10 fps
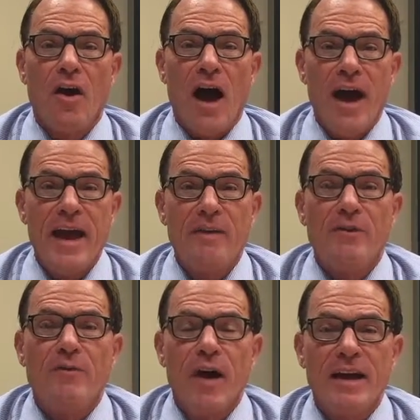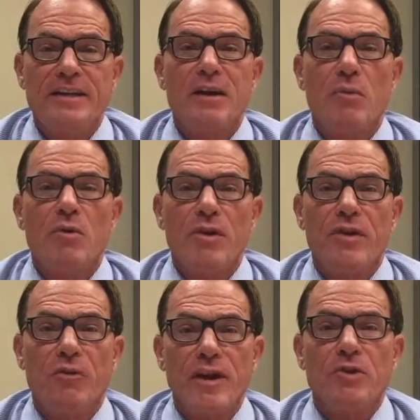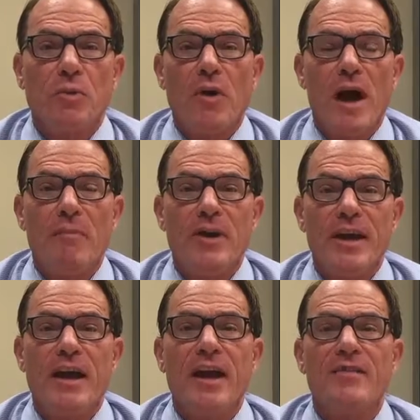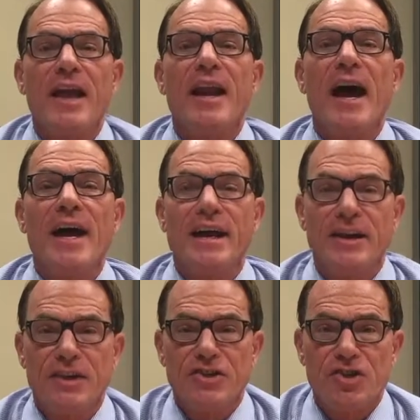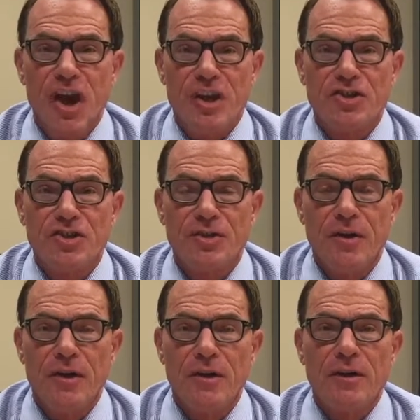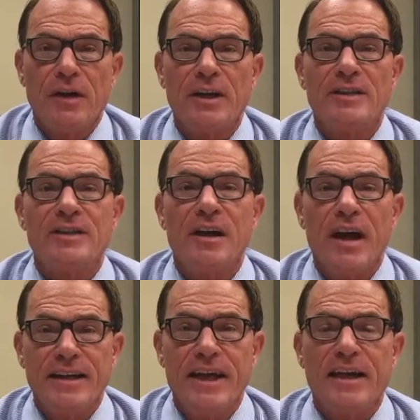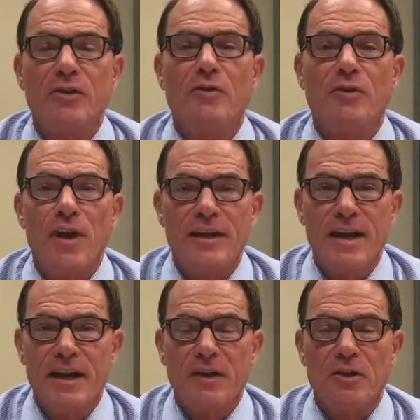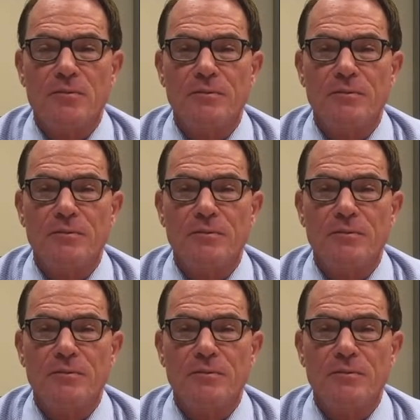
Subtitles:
I have to find someone with a rental property, and then I can exchange. Identical for identical.